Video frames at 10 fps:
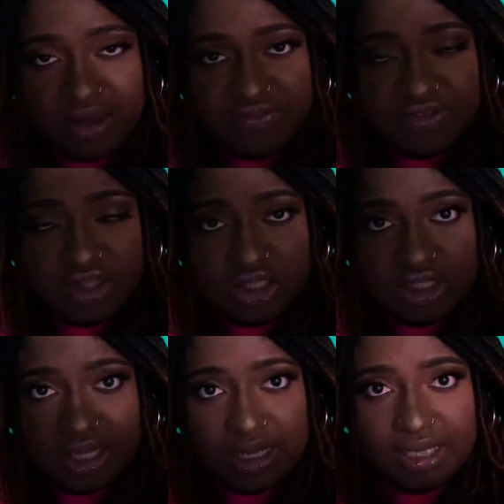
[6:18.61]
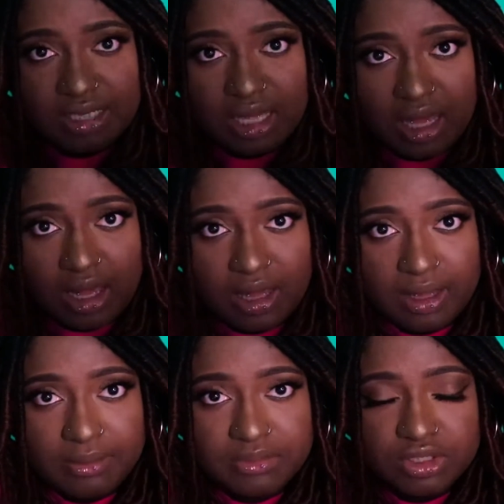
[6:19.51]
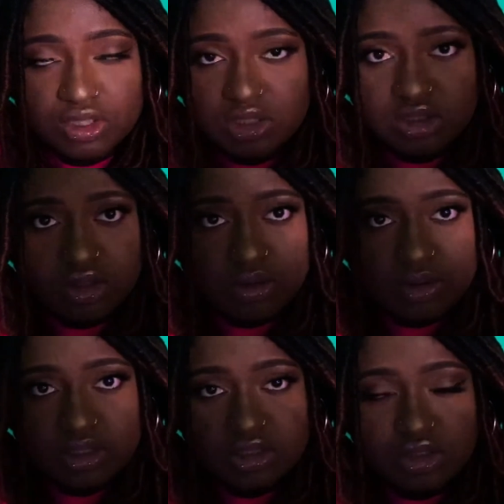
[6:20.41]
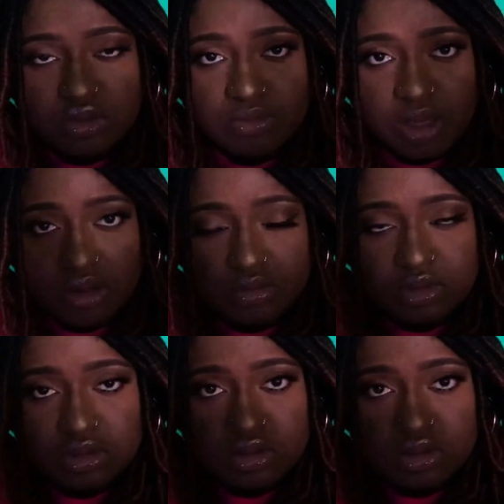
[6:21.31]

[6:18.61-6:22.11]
I feel like I'm just going to melt.